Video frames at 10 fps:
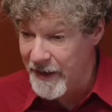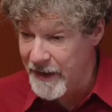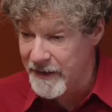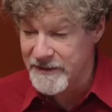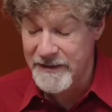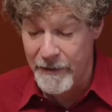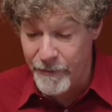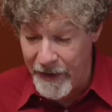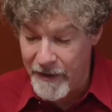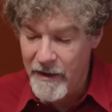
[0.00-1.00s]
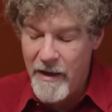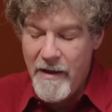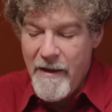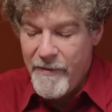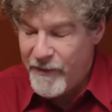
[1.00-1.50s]
Kennedy has said. But
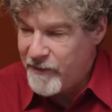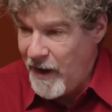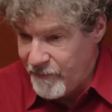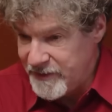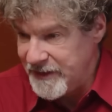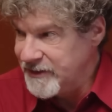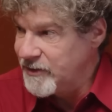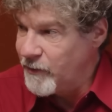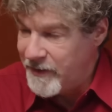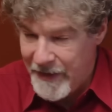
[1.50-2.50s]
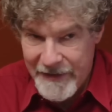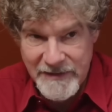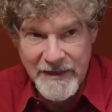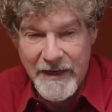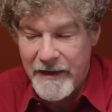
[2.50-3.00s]
this conversation with Gad
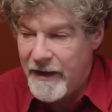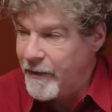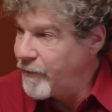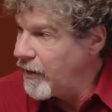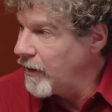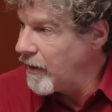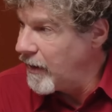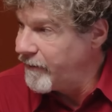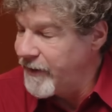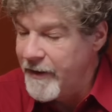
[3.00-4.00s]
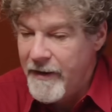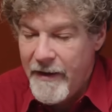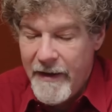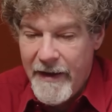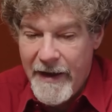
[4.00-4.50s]
Gadsad and Paul Offit
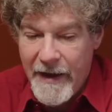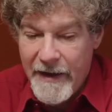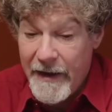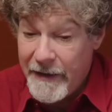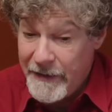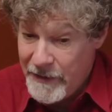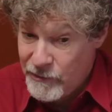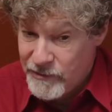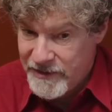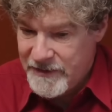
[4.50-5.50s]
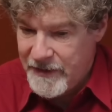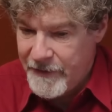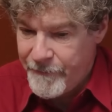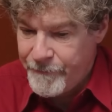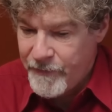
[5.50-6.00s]
had an
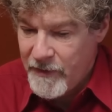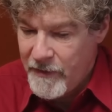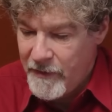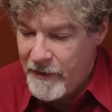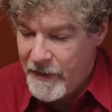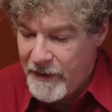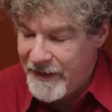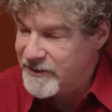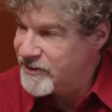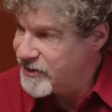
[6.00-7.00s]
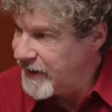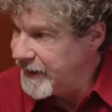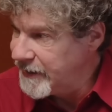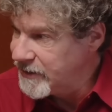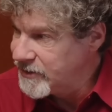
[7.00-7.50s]
interesting uh,
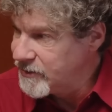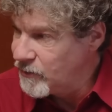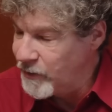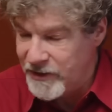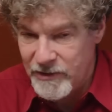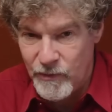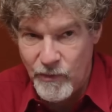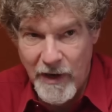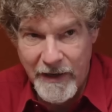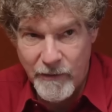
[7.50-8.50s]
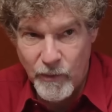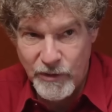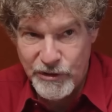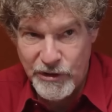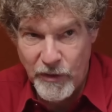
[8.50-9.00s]
exchange, which I
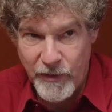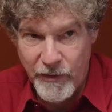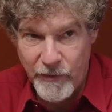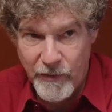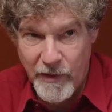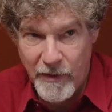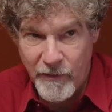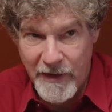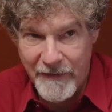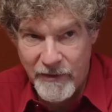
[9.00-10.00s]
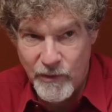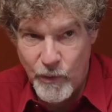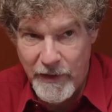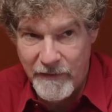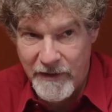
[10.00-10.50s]
will show you. Uh, we have a
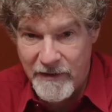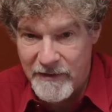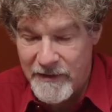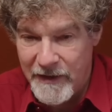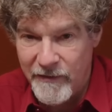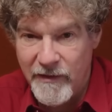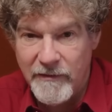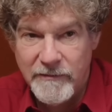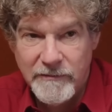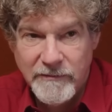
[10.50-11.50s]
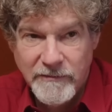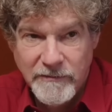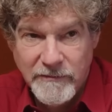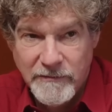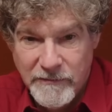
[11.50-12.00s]
tweet that contains it.
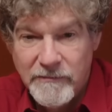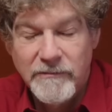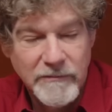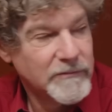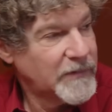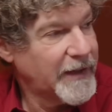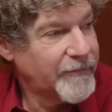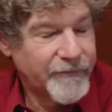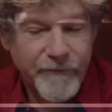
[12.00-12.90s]
Do you want me to show the video? Yeah.